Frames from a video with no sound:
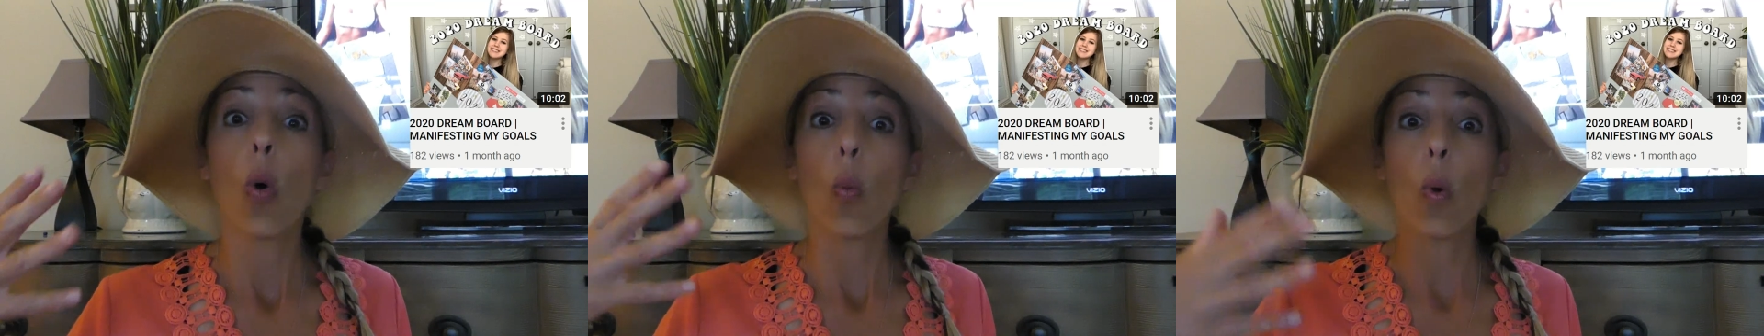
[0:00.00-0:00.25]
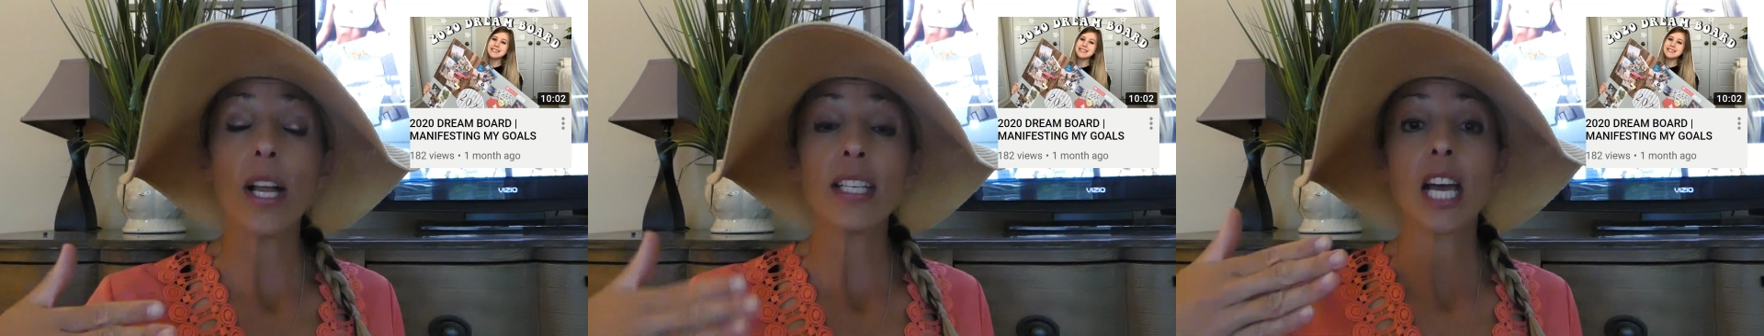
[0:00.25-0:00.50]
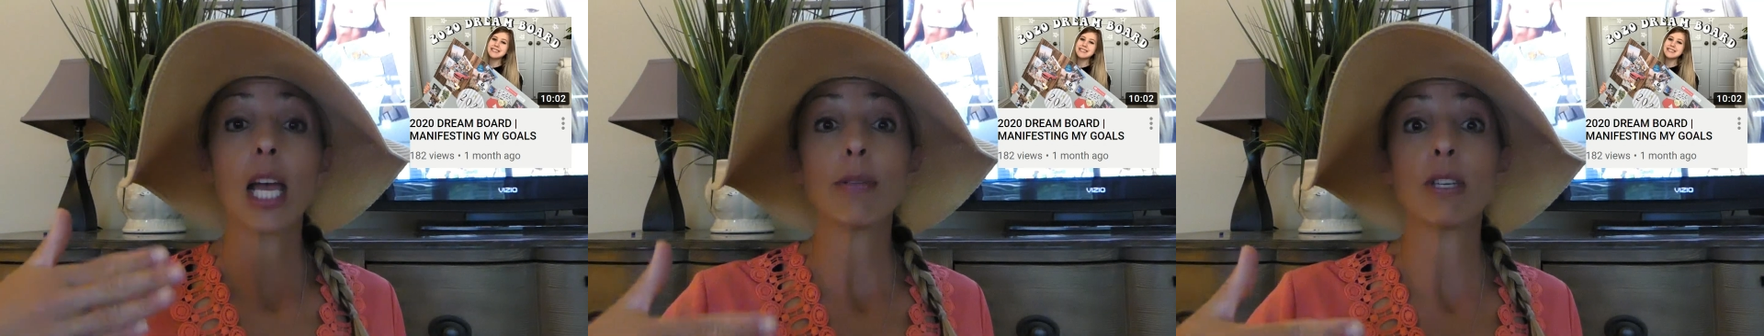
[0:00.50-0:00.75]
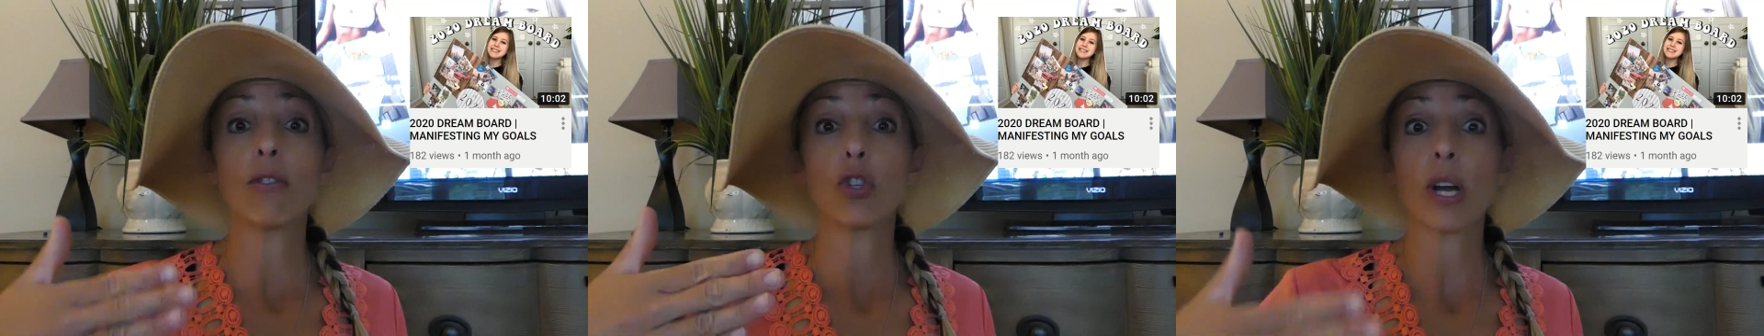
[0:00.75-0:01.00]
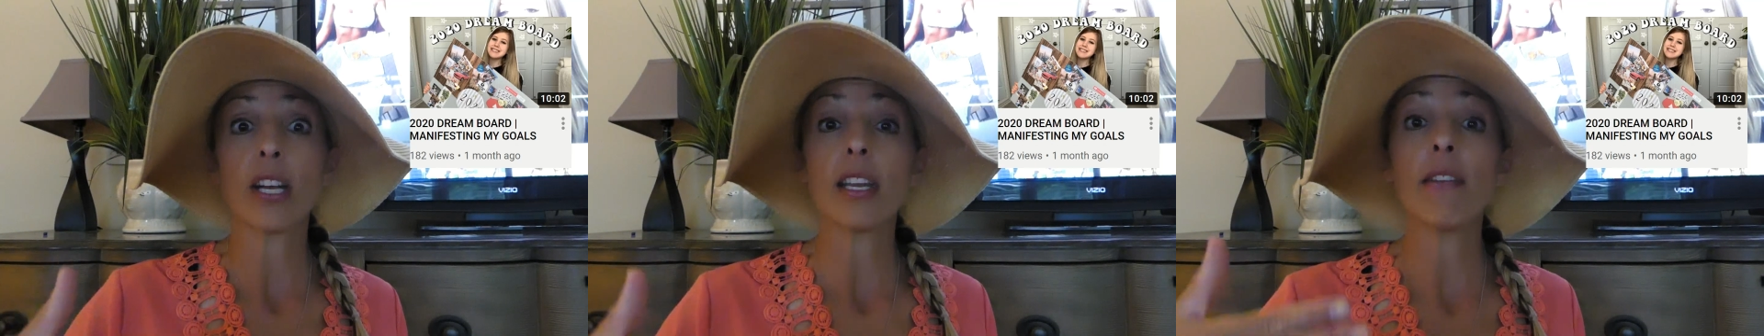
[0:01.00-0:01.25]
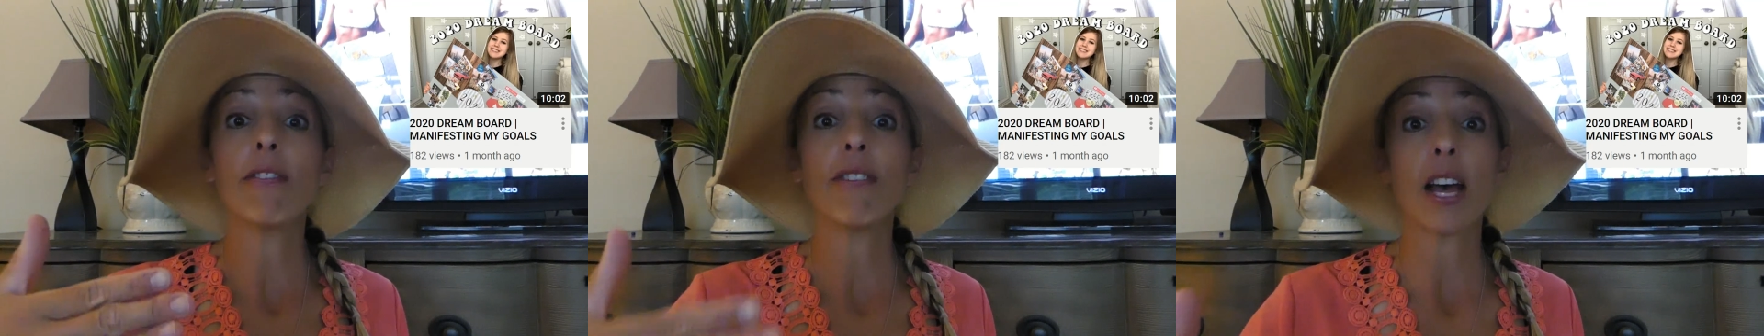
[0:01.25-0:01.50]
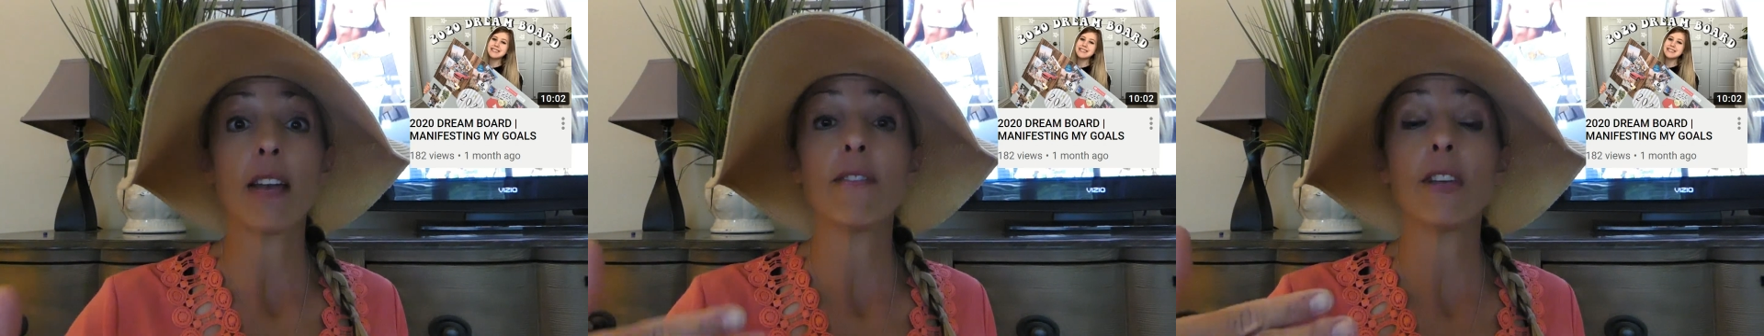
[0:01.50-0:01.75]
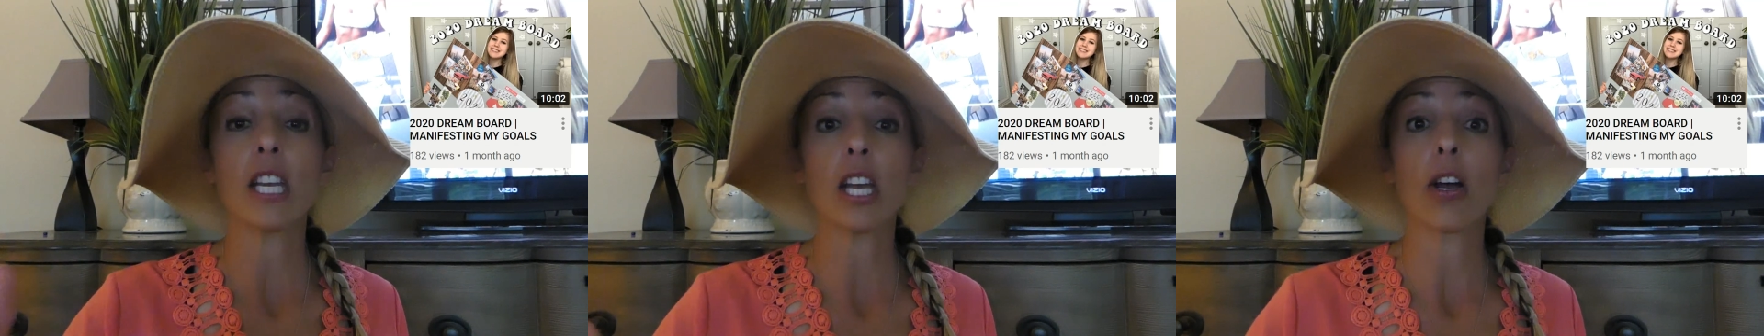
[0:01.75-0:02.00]
what types of trendy, fun
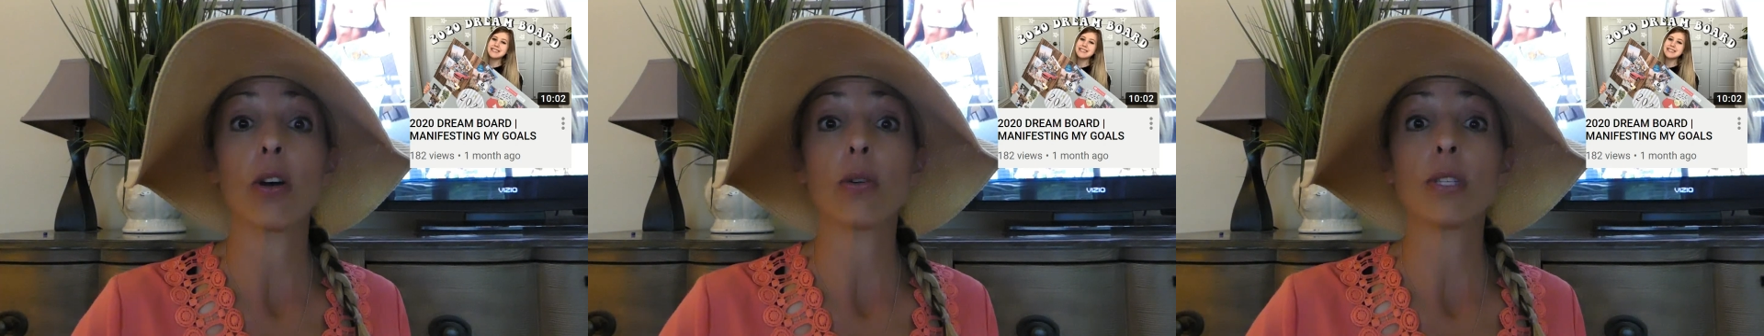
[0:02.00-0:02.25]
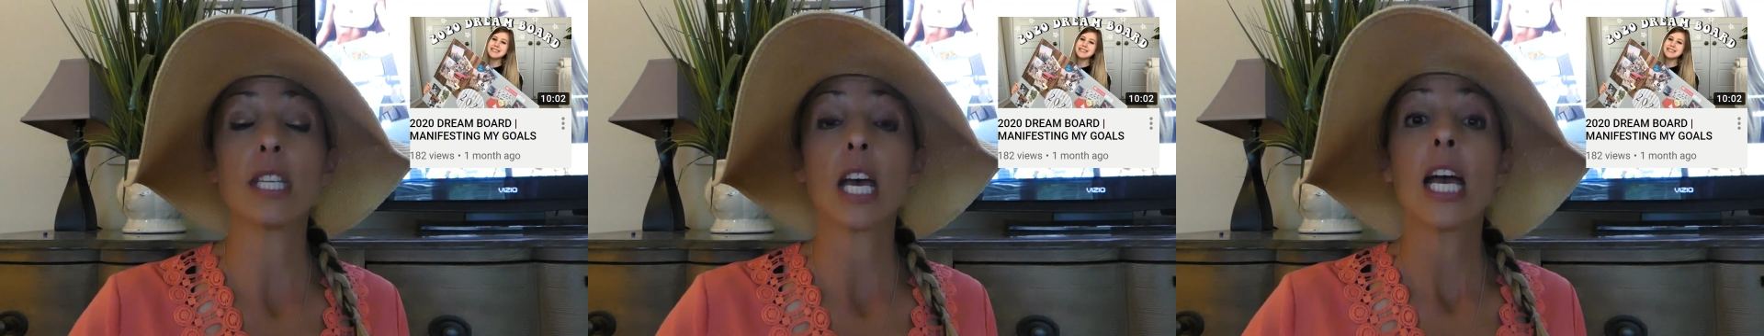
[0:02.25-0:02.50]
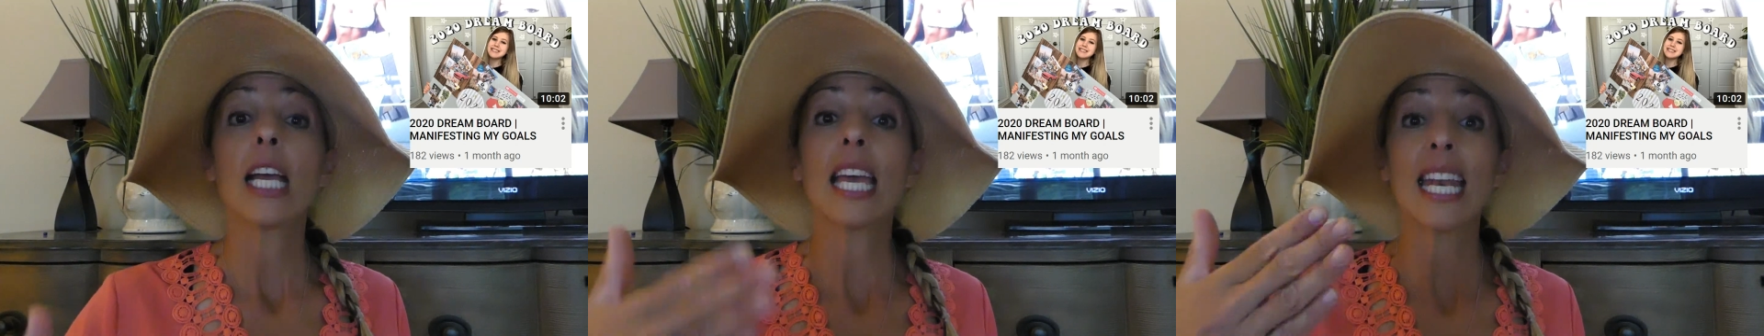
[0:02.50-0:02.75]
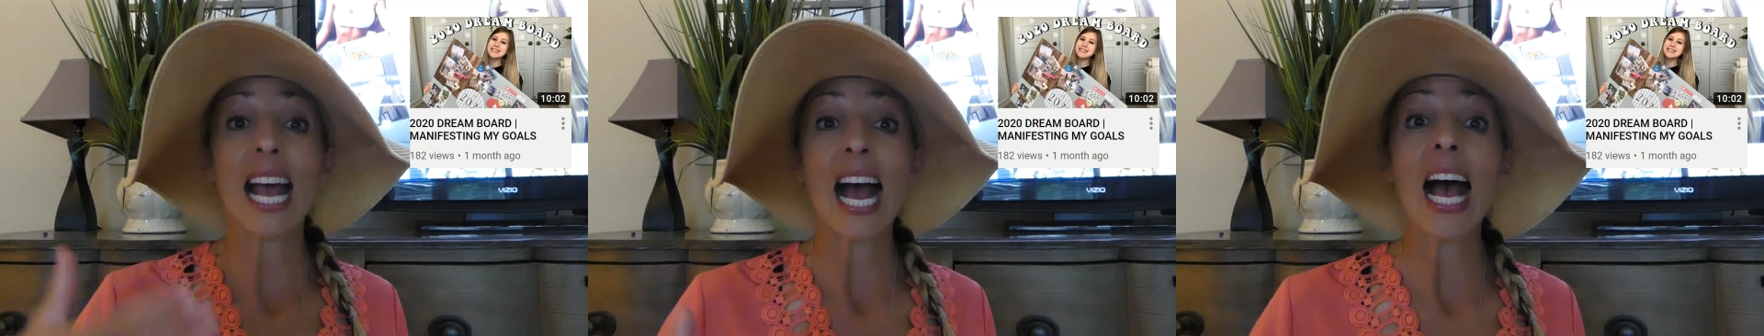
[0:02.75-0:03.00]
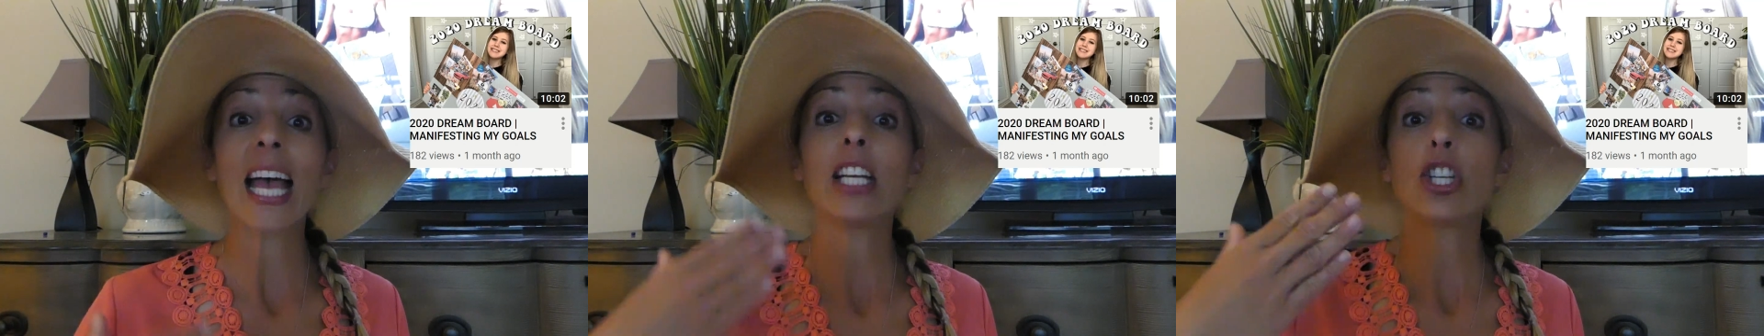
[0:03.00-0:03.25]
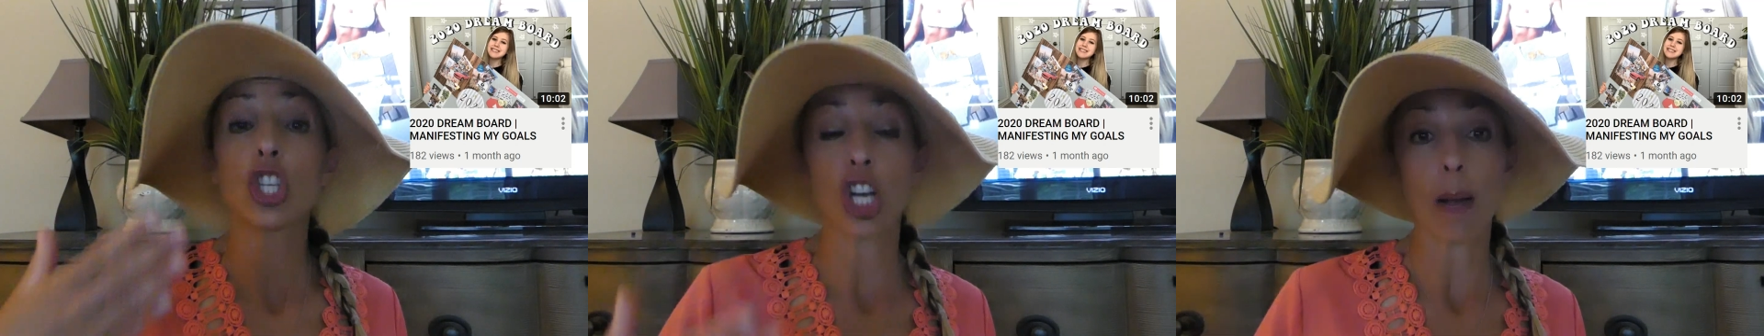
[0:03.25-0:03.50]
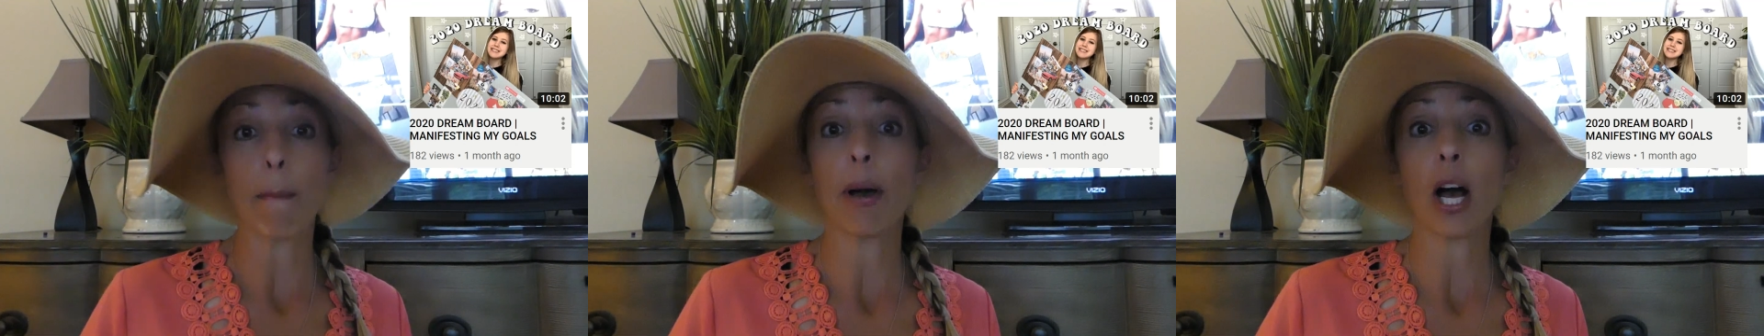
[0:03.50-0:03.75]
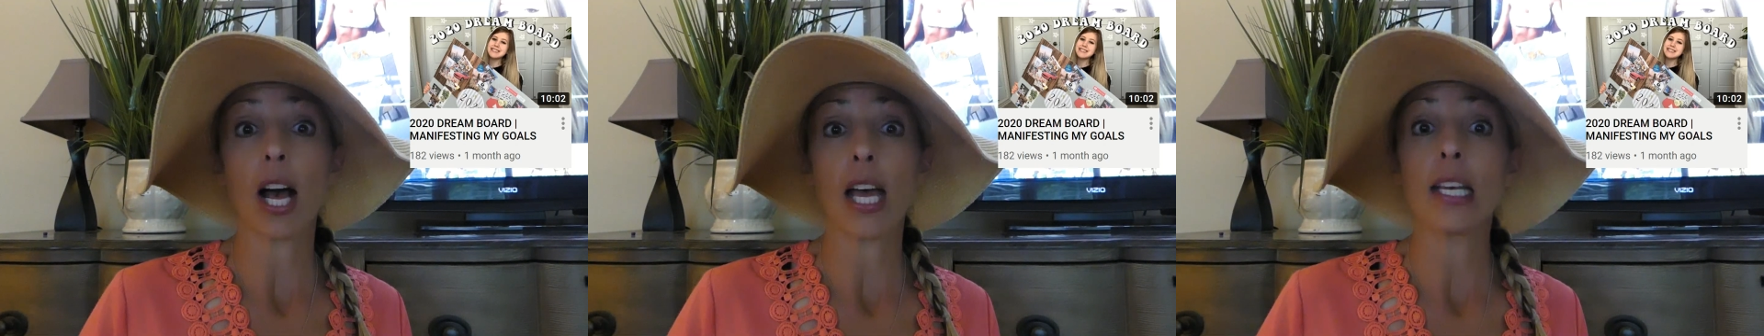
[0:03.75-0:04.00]
videos can I jump
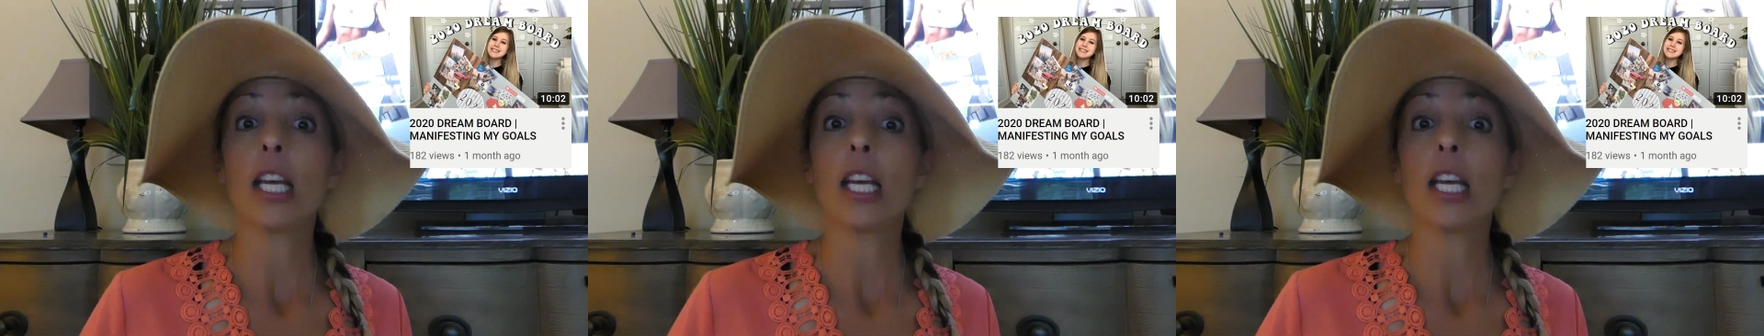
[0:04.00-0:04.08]
on